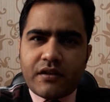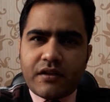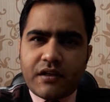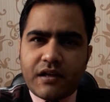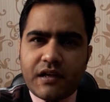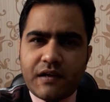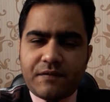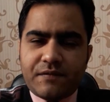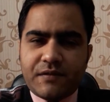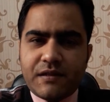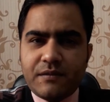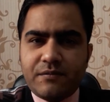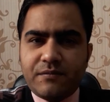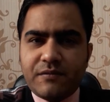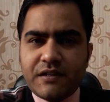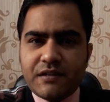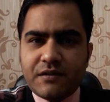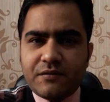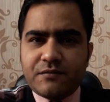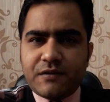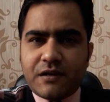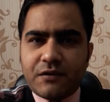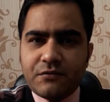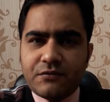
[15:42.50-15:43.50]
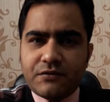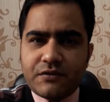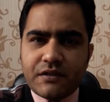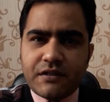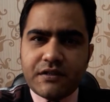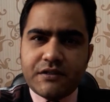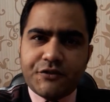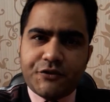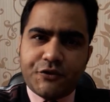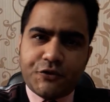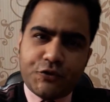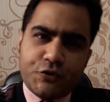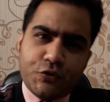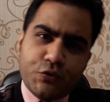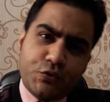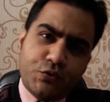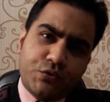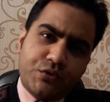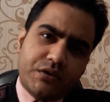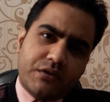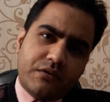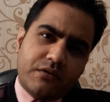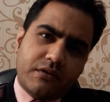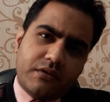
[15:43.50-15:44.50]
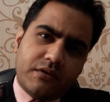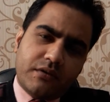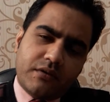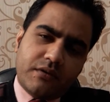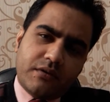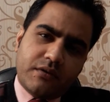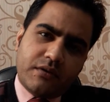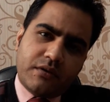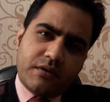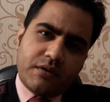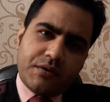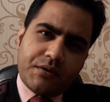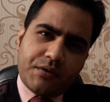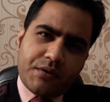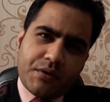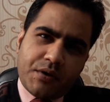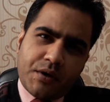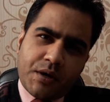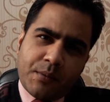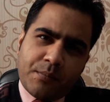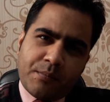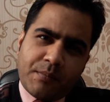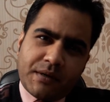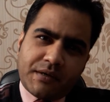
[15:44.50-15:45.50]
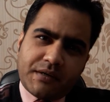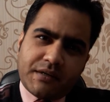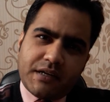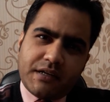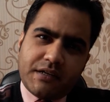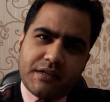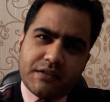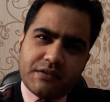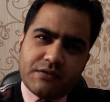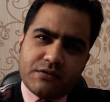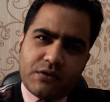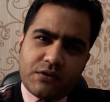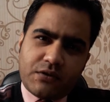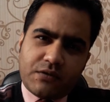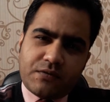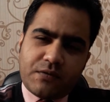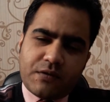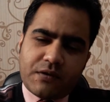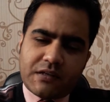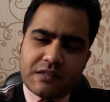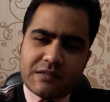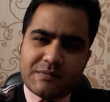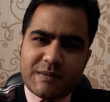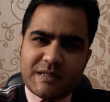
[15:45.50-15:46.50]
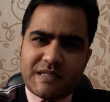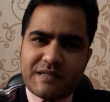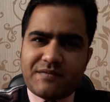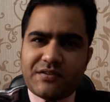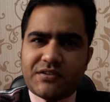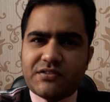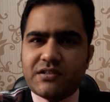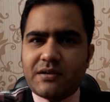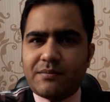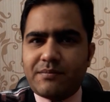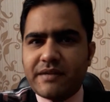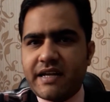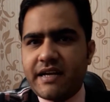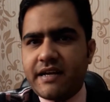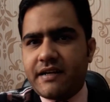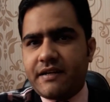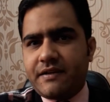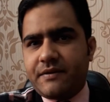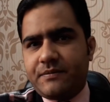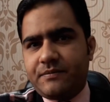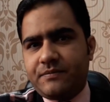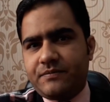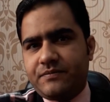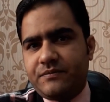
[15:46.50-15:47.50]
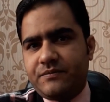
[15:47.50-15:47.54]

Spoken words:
when the voucher is issued but it is not for a specific supplier,